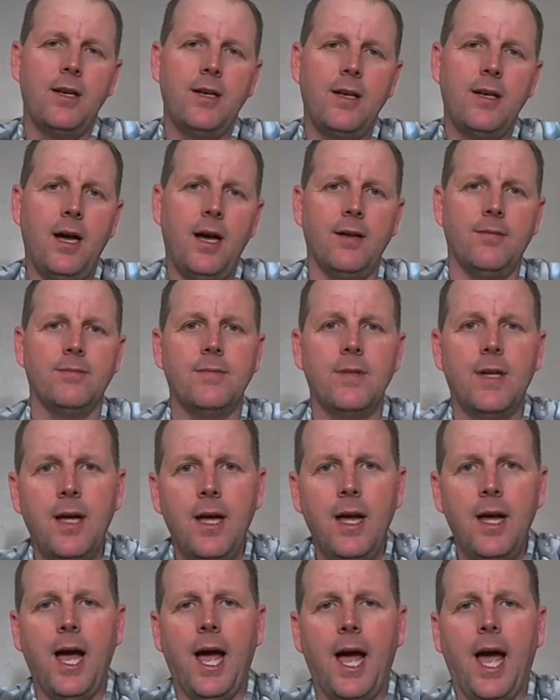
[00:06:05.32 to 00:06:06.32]
Get it done.
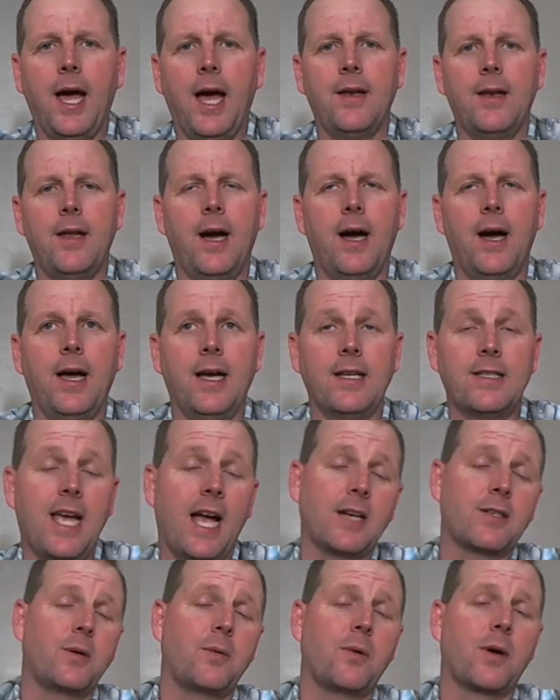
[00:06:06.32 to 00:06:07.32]
And it's
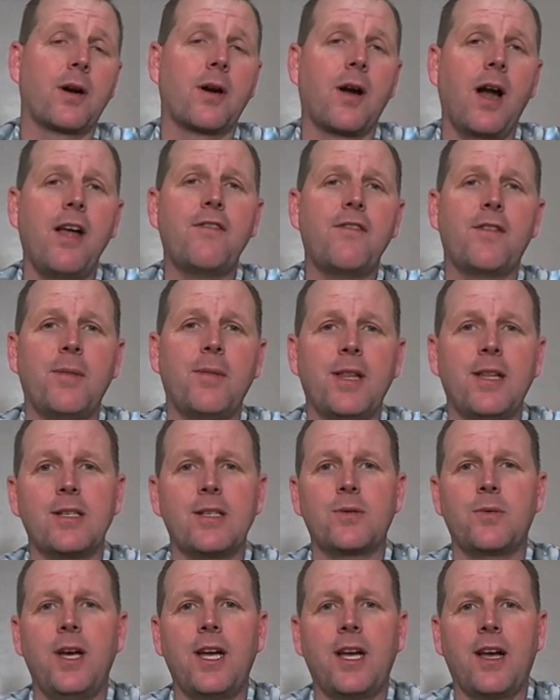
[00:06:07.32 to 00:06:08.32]
actually worked great for me
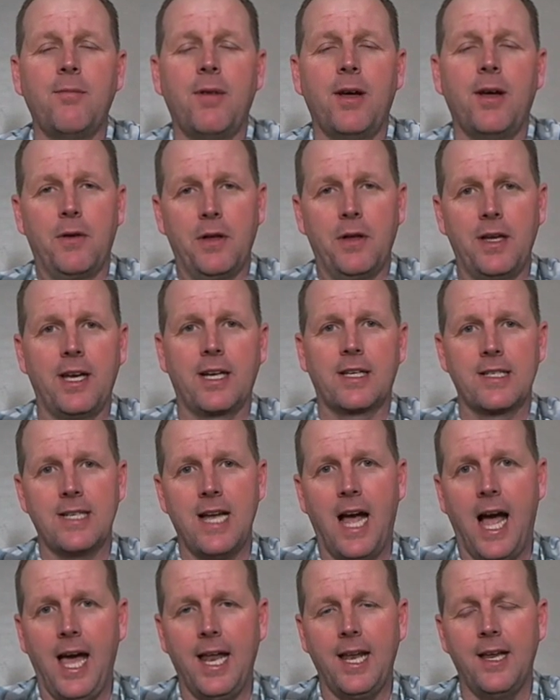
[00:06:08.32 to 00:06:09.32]
this week. I've been really
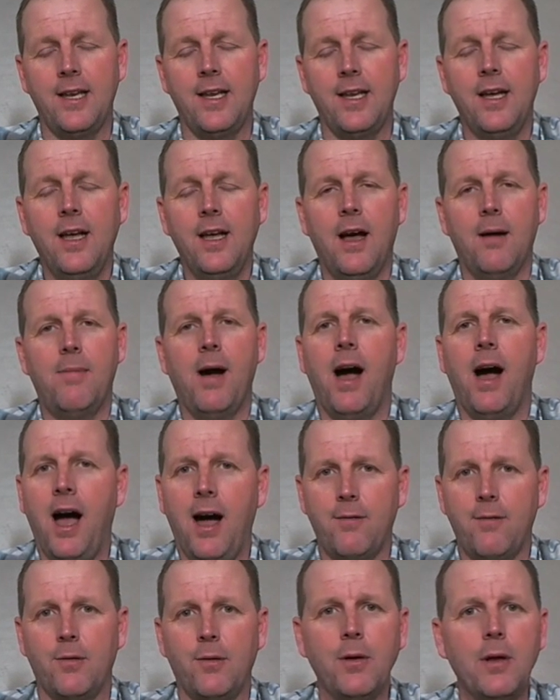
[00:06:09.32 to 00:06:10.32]
excited about
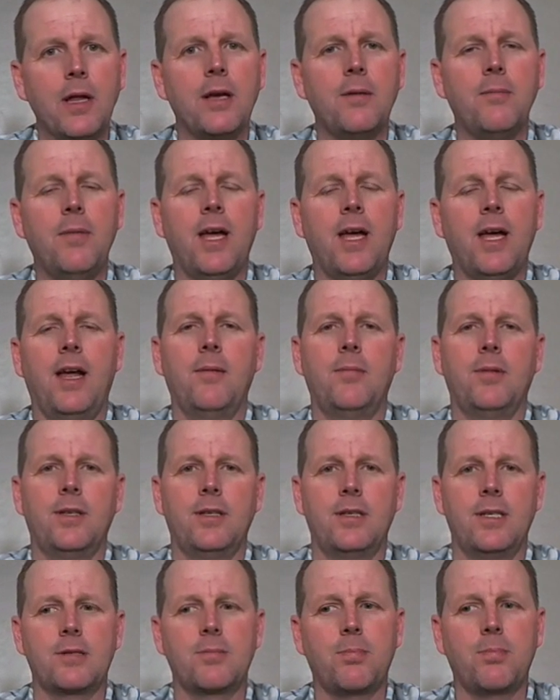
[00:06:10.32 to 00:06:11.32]
how I've really been
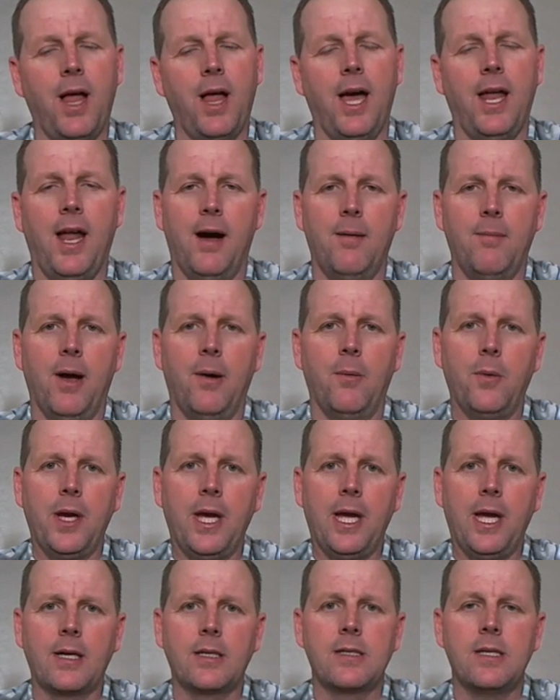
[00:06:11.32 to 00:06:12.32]
able to just plan out my
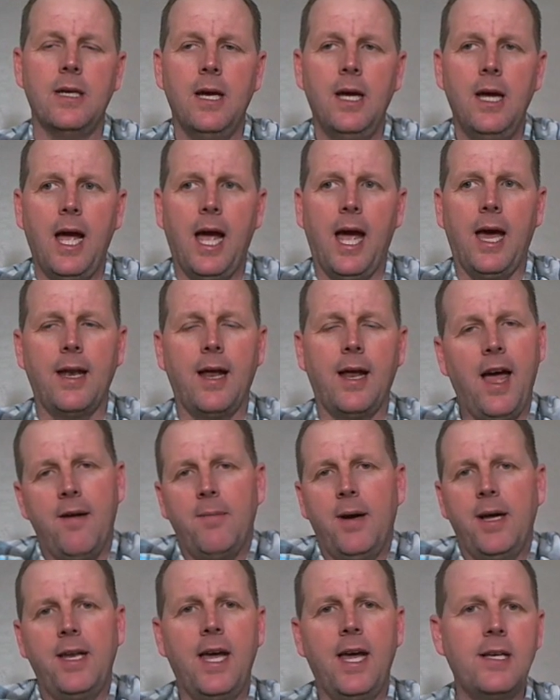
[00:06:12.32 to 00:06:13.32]
weeks. And I
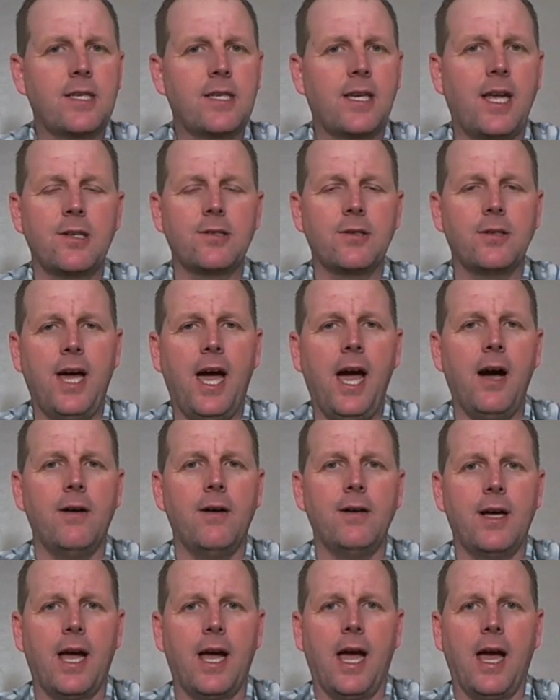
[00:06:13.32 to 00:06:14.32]
have my days scheduled
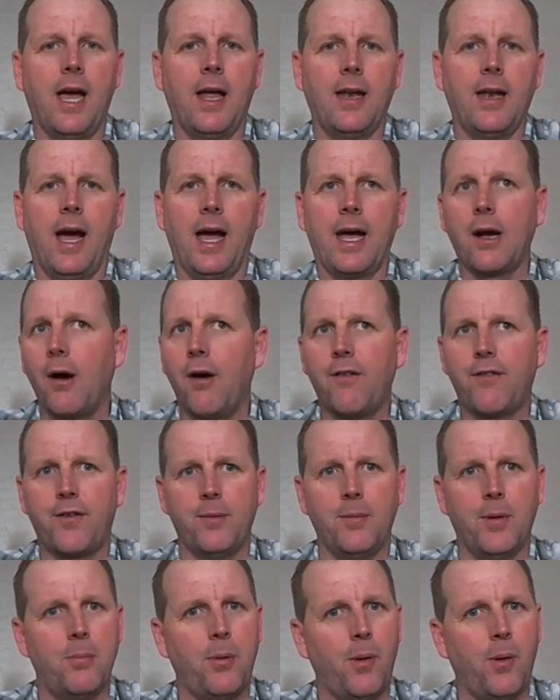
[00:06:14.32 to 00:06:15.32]
out. And I go
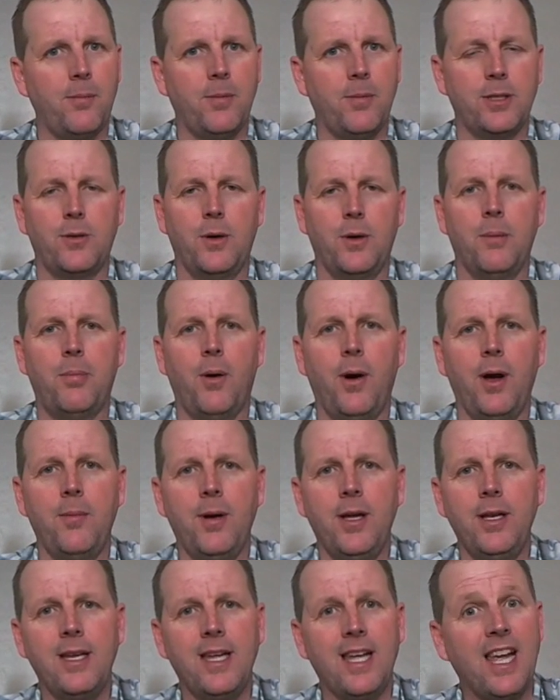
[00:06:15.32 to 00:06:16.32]
from appointment to
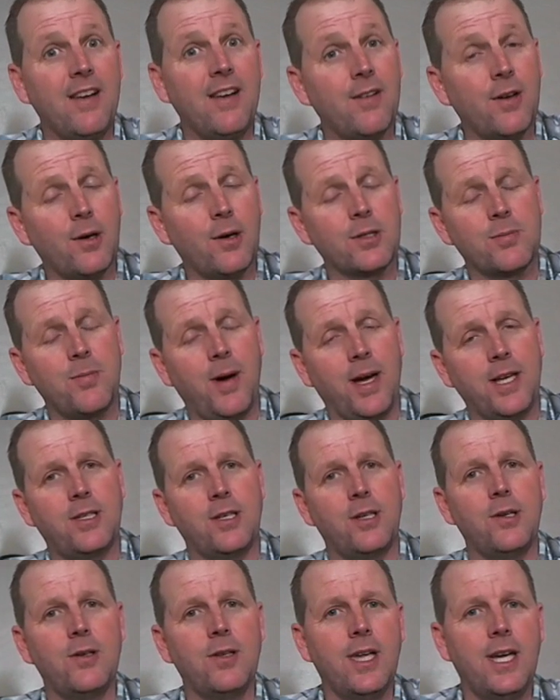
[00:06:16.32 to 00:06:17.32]
appointment. Even though it's my
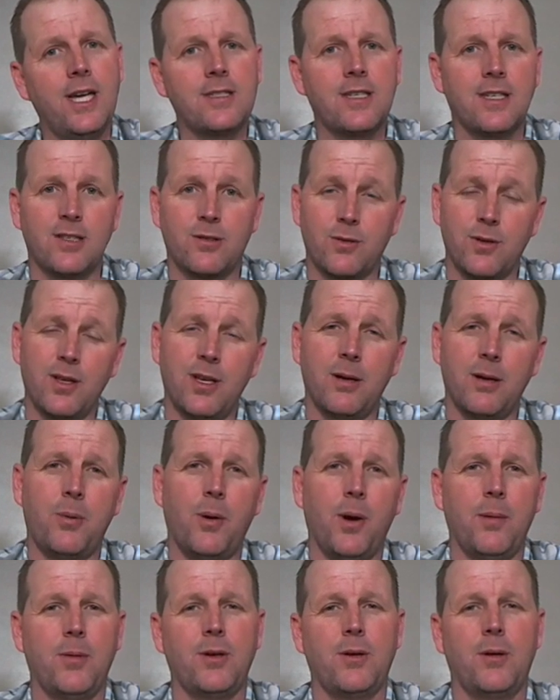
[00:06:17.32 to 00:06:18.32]
to-do list, it's really
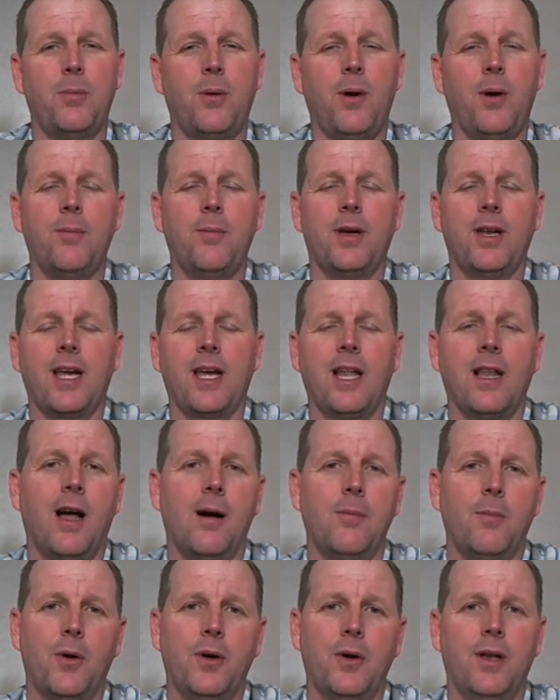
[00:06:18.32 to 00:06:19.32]
appointment to appointment. I get a
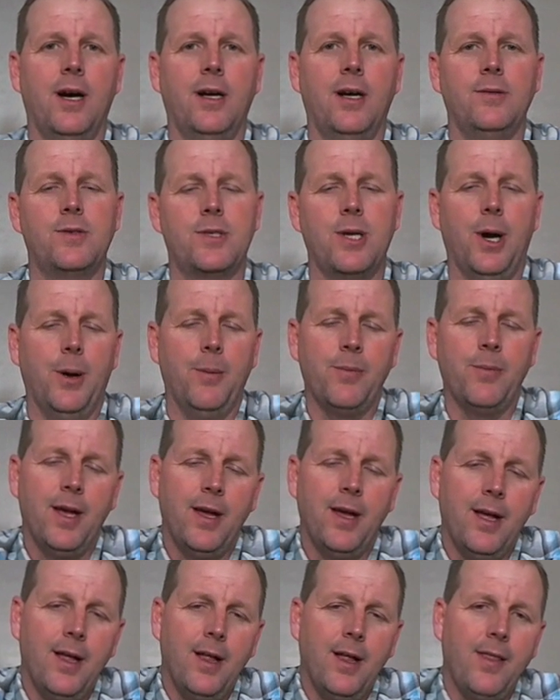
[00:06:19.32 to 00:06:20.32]
lot more done. So
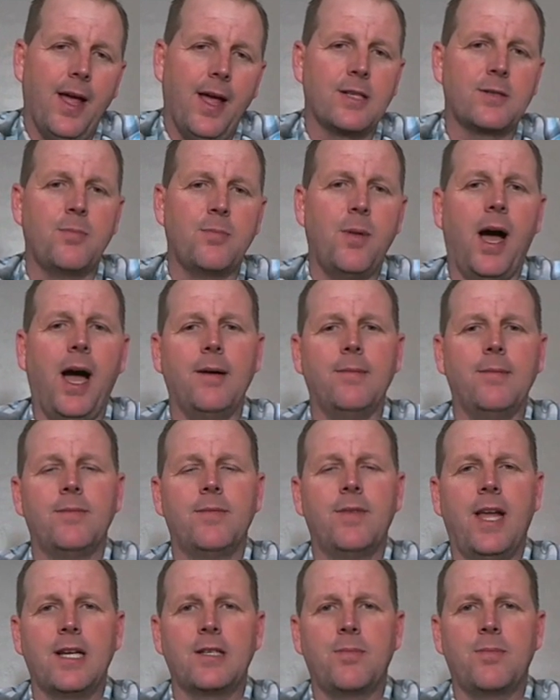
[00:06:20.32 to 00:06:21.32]
that's my
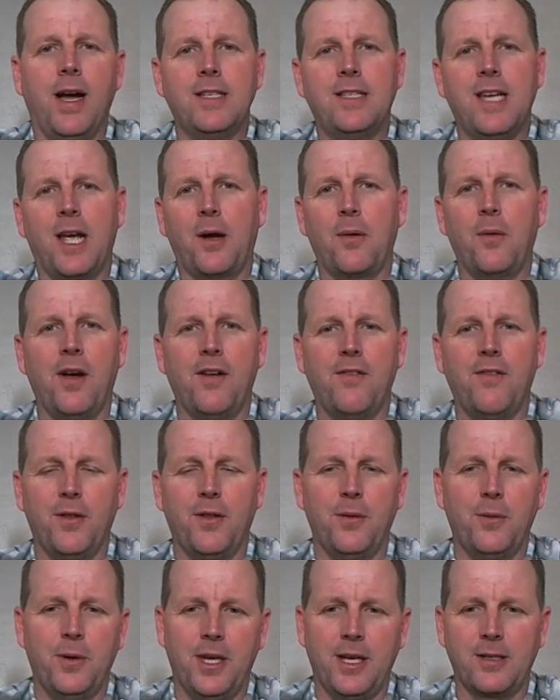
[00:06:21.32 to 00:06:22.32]
takeaway
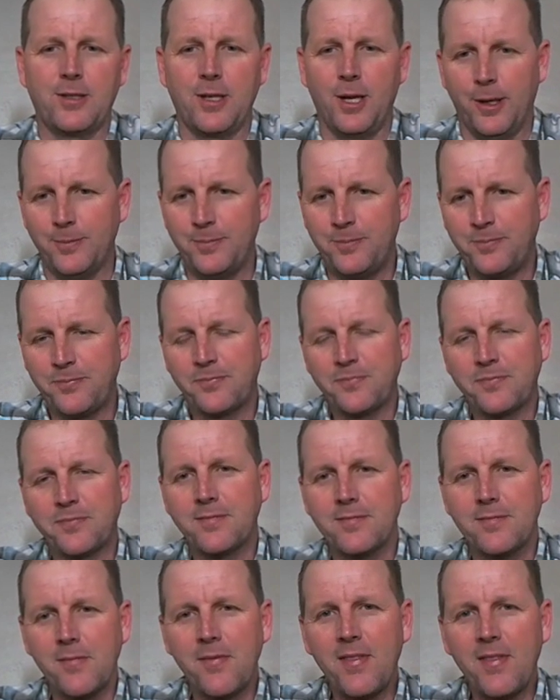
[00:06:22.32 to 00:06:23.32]
for the week. So
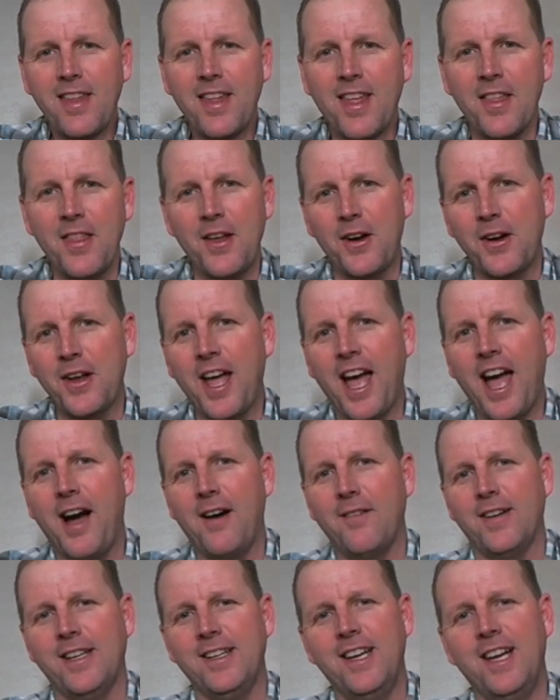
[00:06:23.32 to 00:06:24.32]
there you
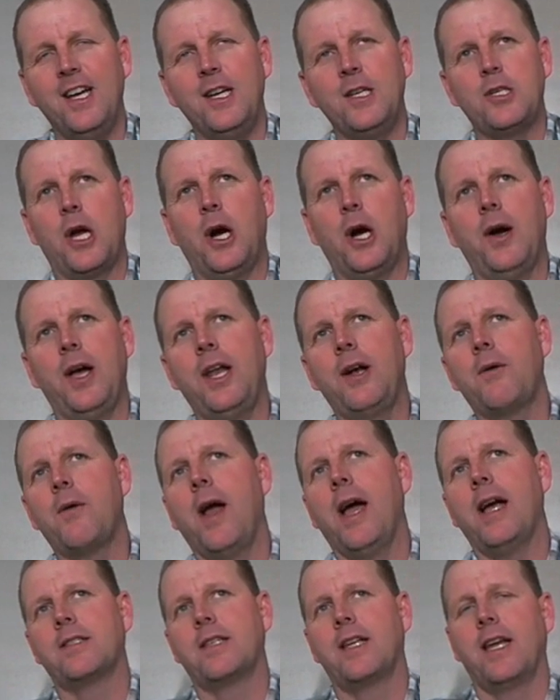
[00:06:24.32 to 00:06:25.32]
have it. So
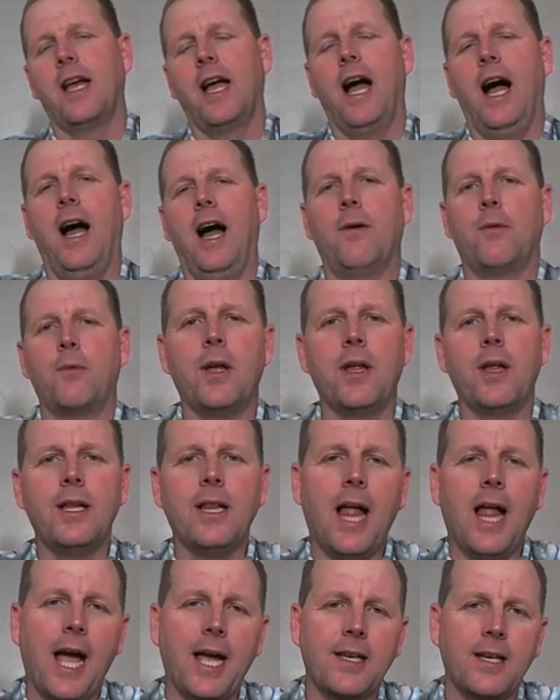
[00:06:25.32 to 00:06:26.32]
interesting.
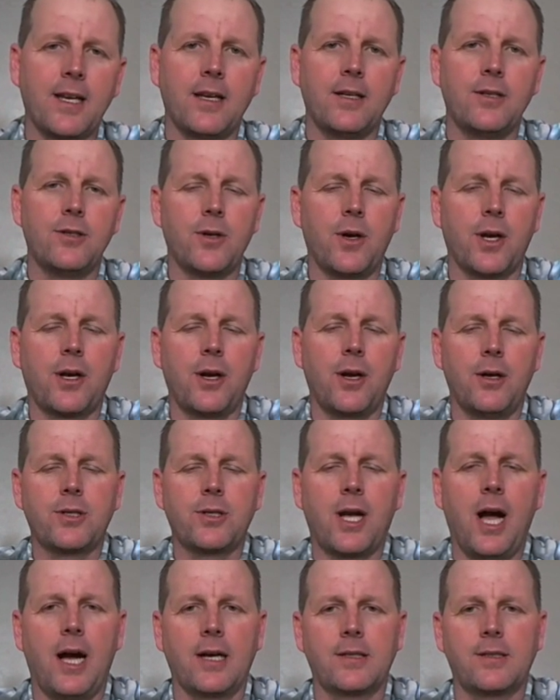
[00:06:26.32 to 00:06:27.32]
Really liked and enjoyed
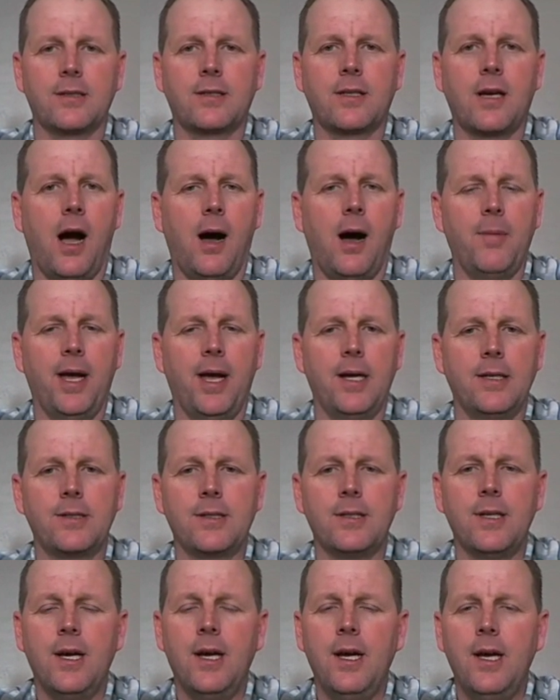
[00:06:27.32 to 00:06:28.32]
Coach Cox's
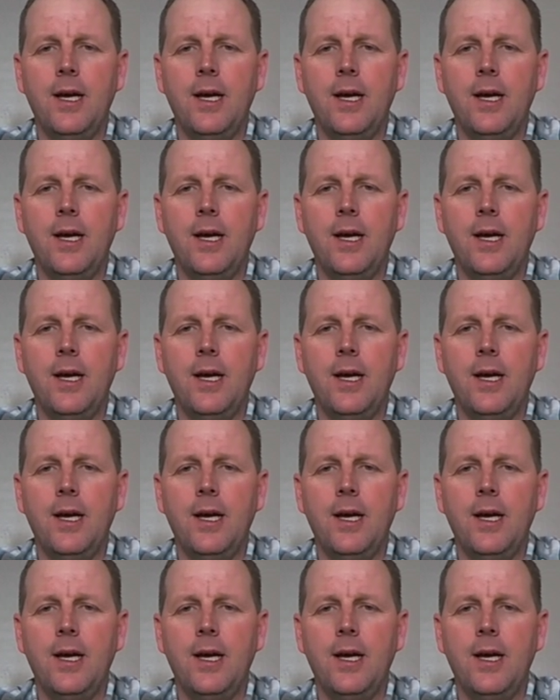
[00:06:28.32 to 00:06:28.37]
comments.